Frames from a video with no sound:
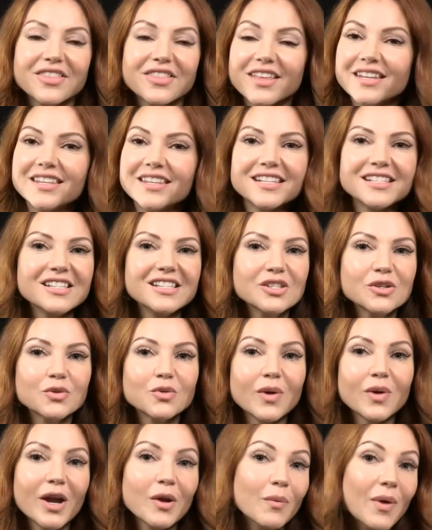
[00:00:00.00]
then this is
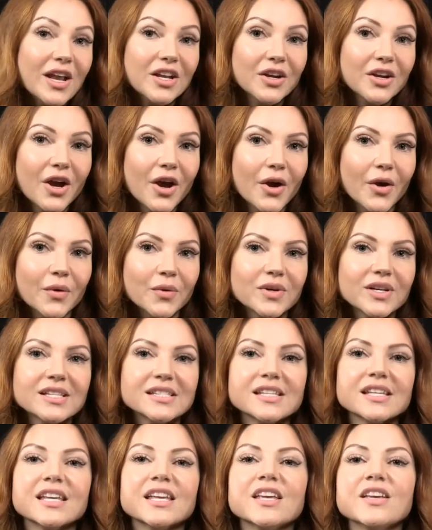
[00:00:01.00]
a great way to go,
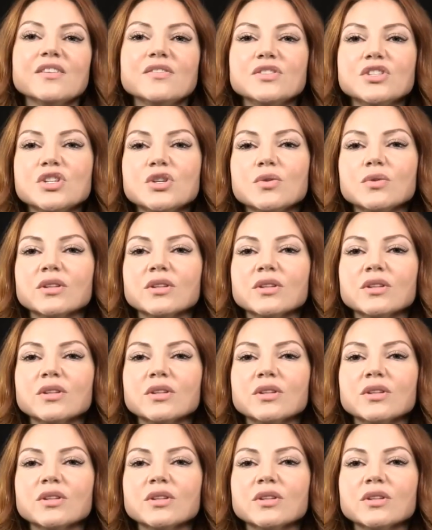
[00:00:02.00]
because it gives